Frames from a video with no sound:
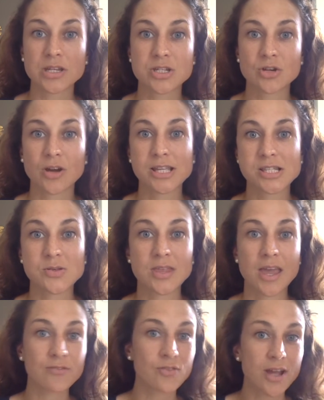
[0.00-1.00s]
integrates with
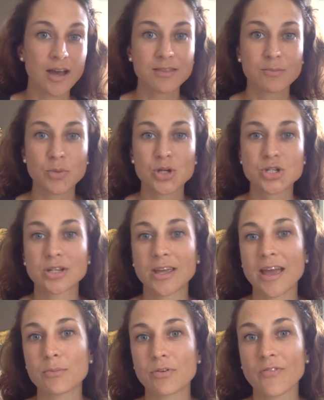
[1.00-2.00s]
every other merchant
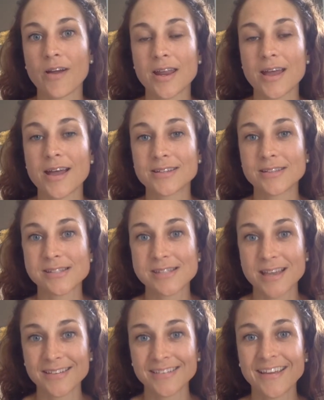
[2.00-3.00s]
account provider under the
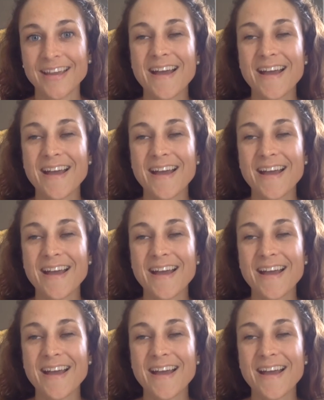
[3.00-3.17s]
sun,